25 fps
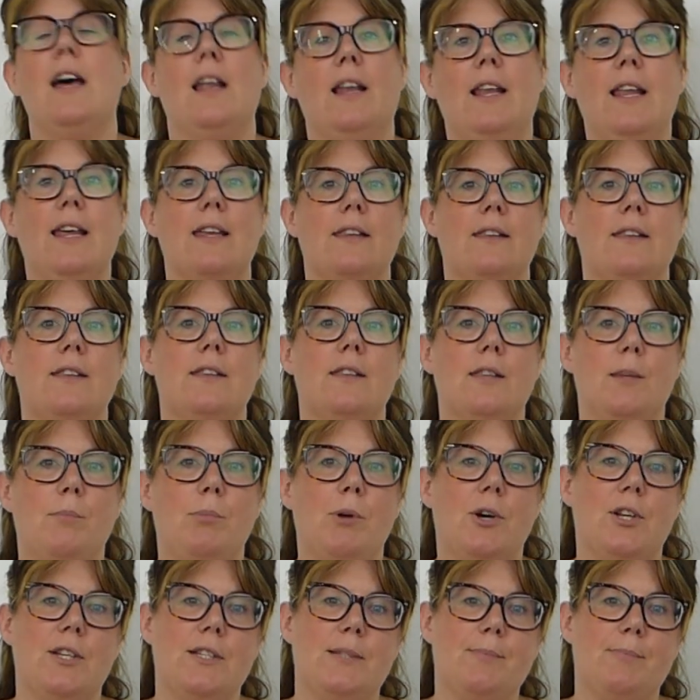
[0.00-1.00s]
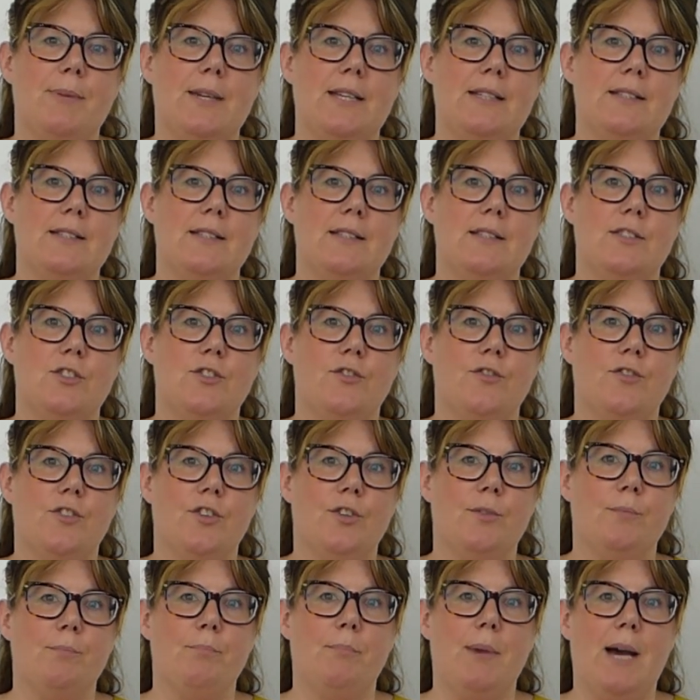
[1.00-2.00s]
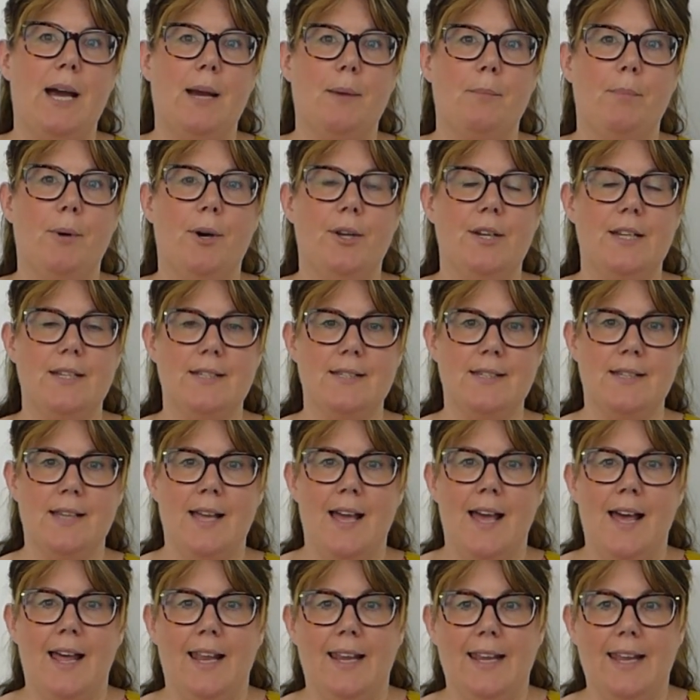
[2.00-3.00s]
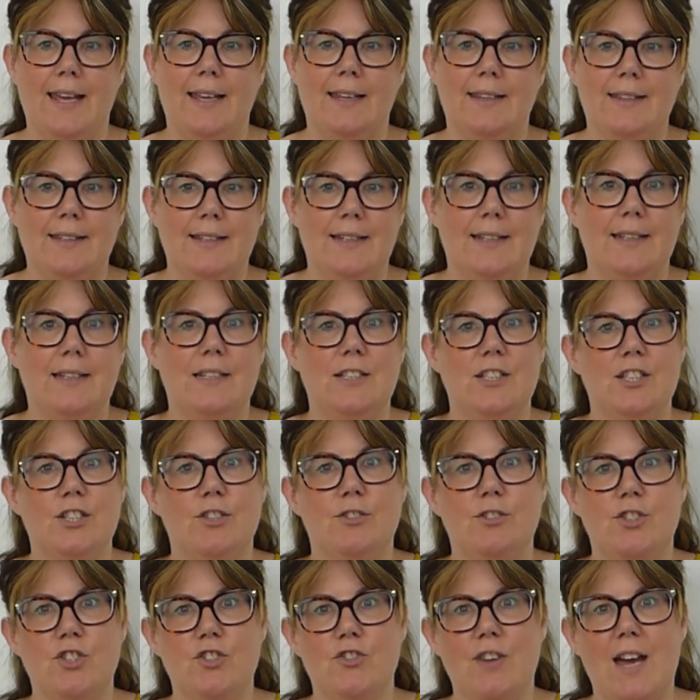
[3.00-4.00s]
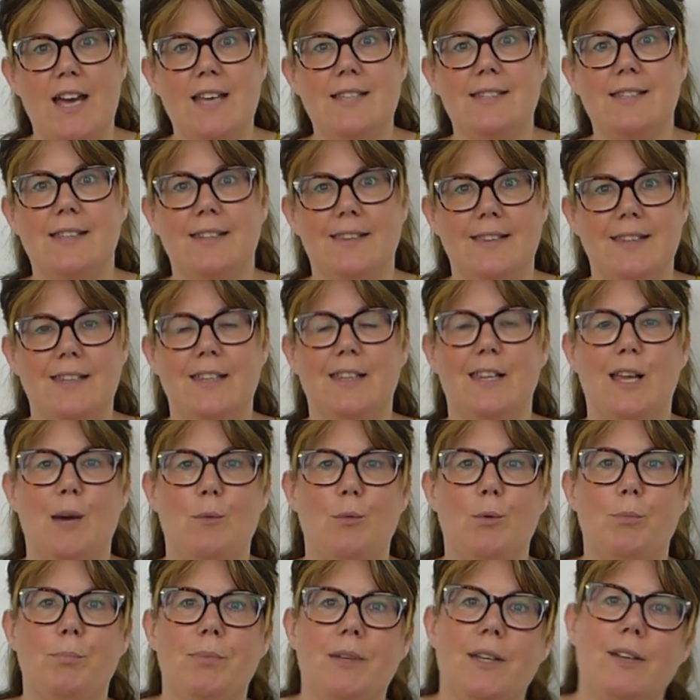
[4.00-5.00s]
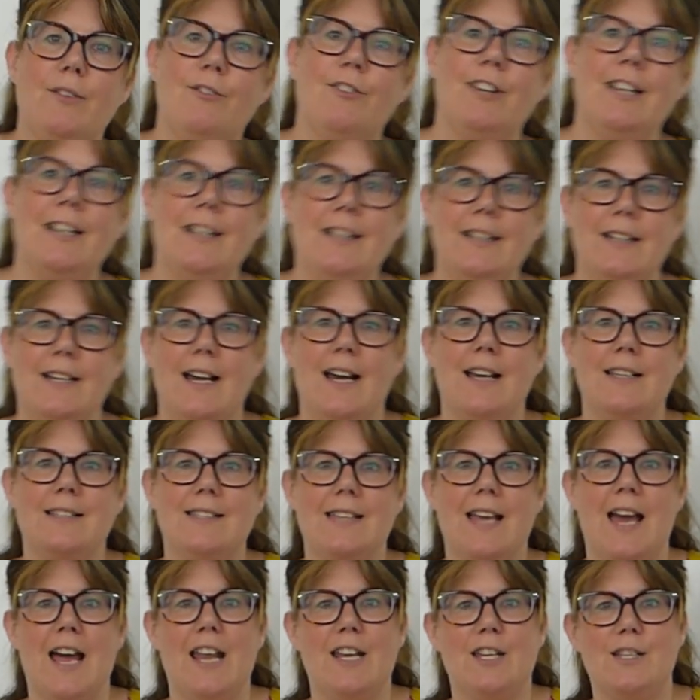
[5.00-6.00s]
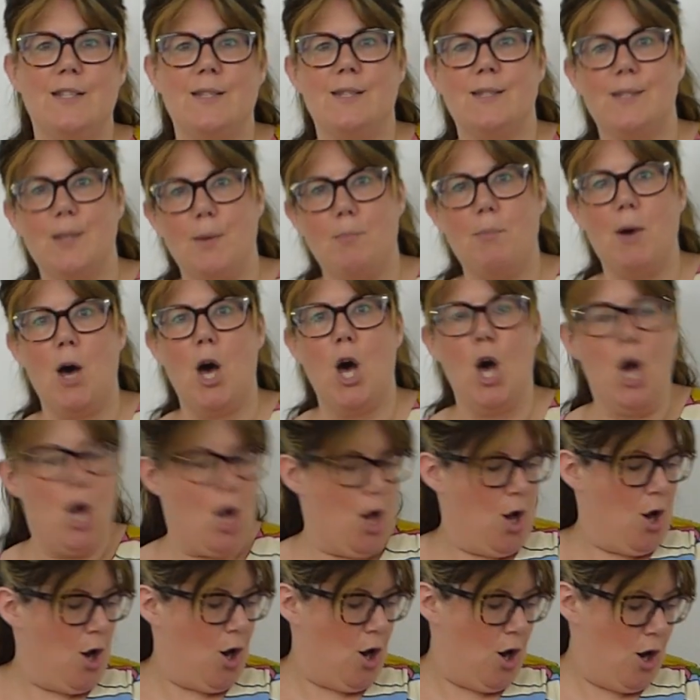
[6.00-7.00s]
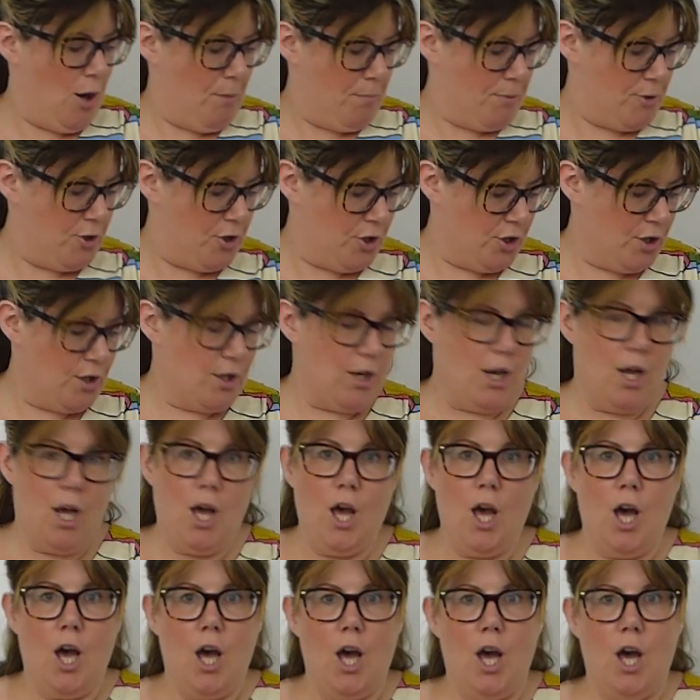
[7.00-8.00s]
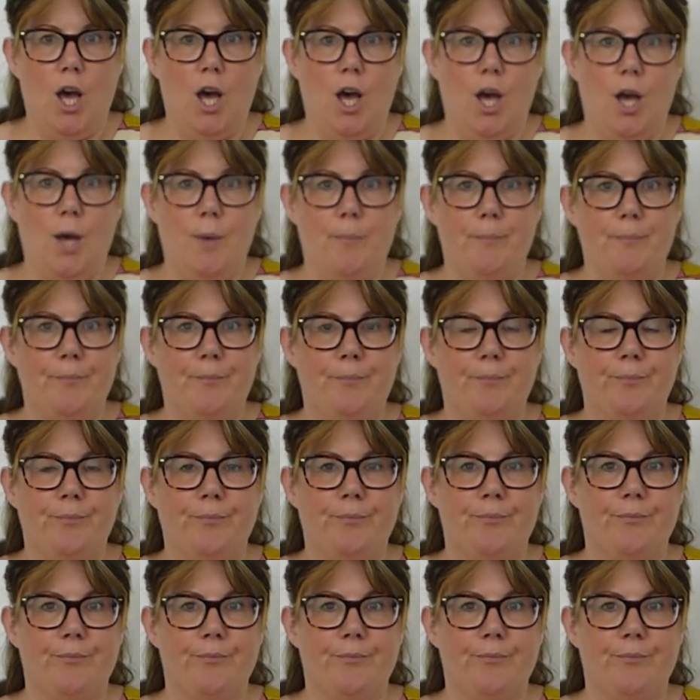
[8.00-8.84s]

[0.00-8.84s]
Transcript: lengthen the bodice pieces, your front and back bodice, lengthen it into a dress. I think that would be a really nice kind of summer option. And